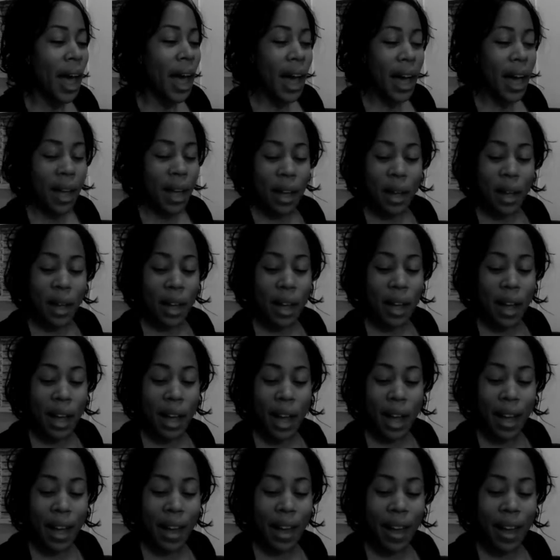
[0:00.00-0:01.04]
uh,
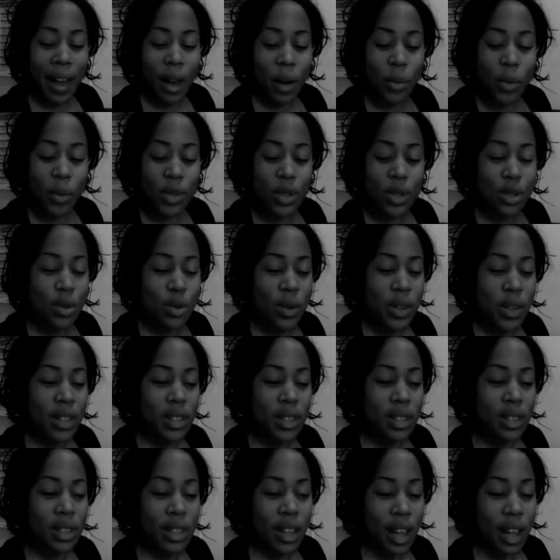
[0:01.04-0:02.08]
uh, I was
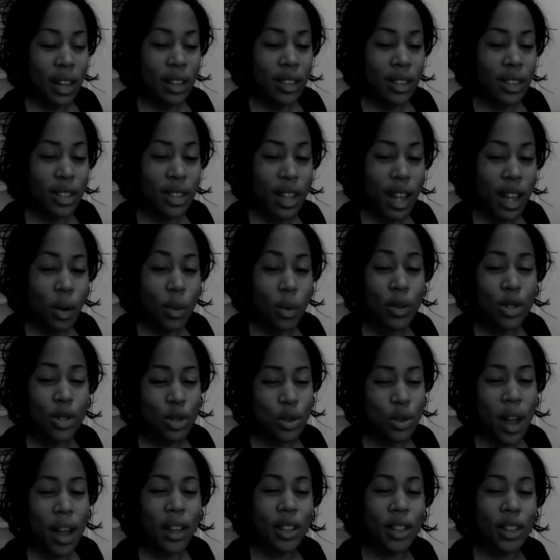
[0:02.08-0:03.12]
doing, I was
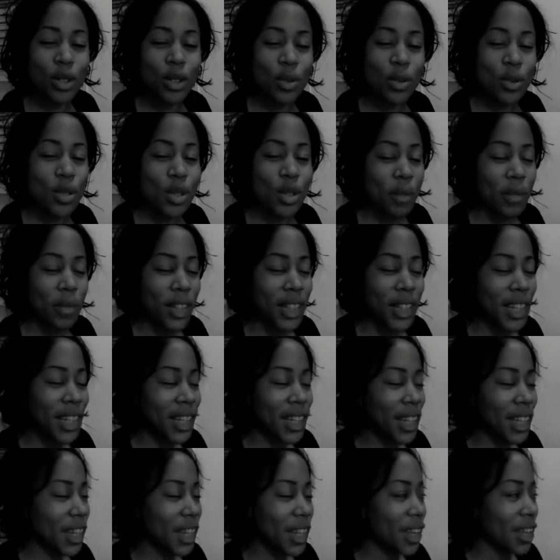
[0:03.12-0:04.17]
trying to do some
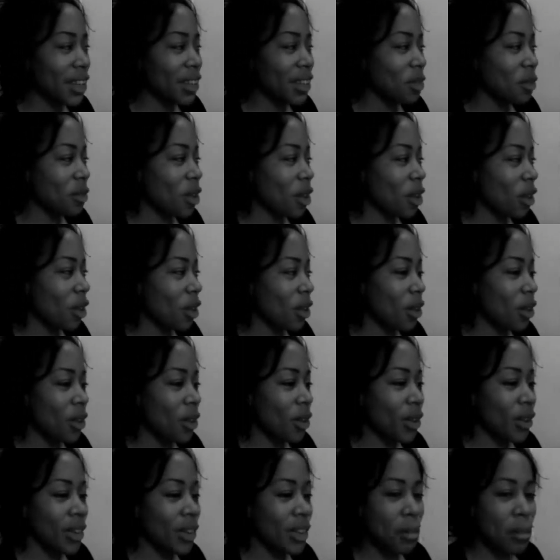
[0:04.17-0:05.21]
cleaning in,
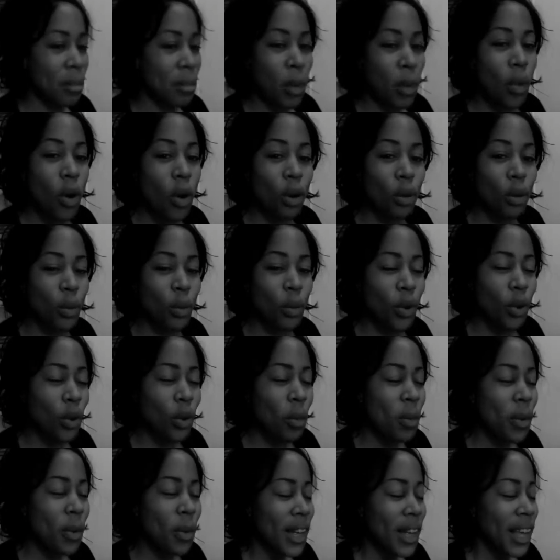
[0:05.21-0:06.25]
uh, in my
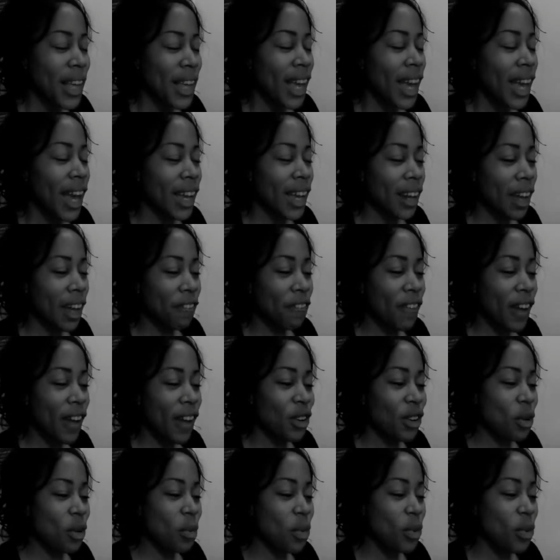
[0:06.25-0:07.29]
wardrobe and I
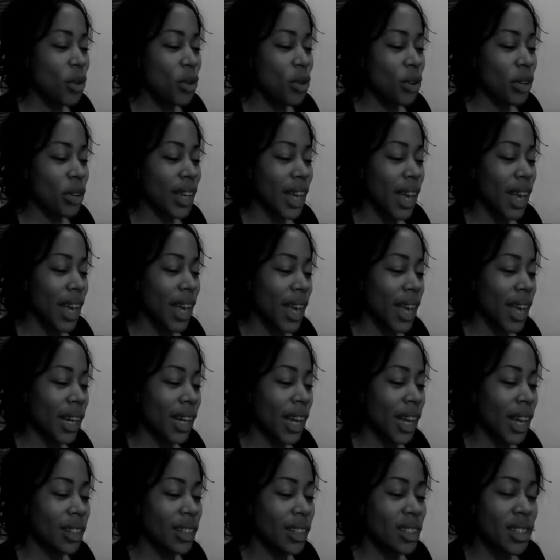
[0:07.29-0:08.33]
find the book
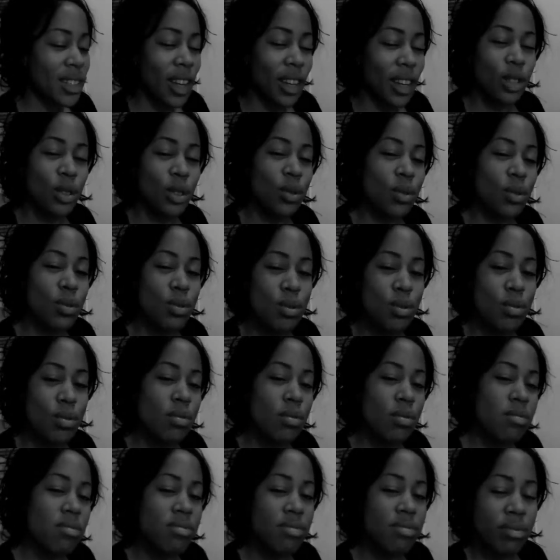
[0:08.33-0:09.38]
and I decide
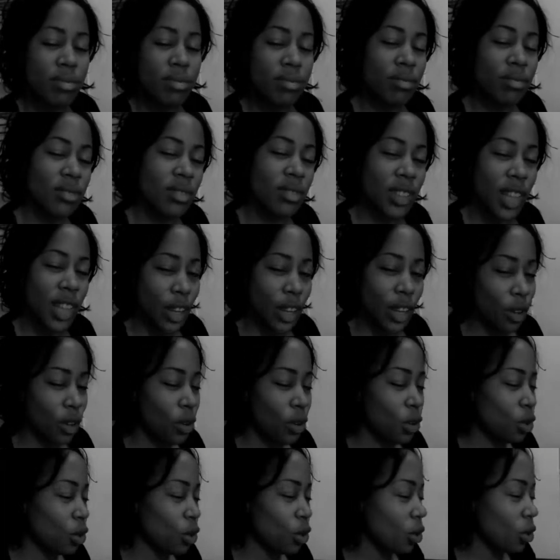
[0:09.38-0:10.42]
to take a
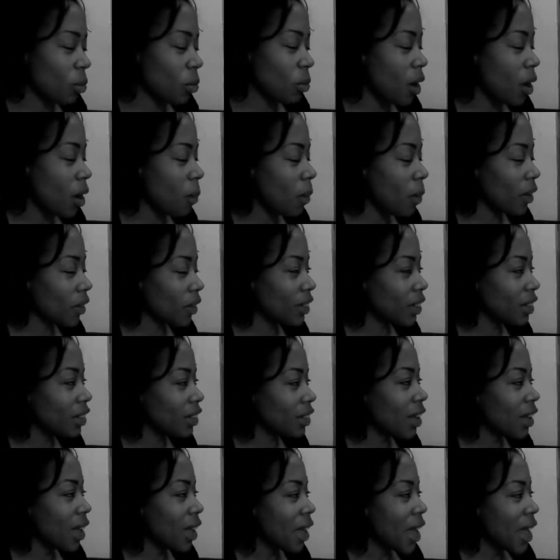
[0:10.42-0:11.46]
look about
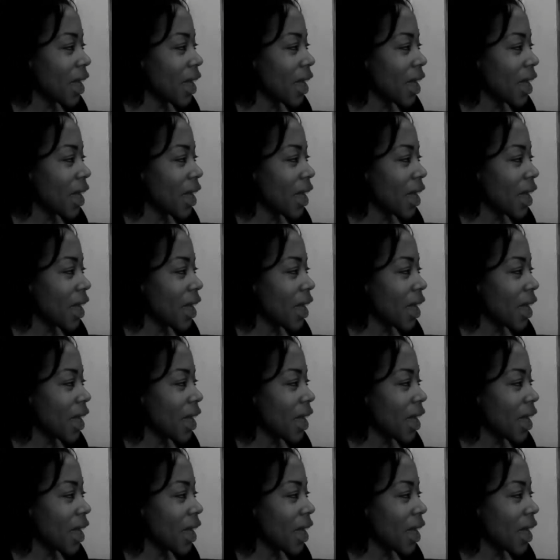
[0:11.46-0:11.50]
it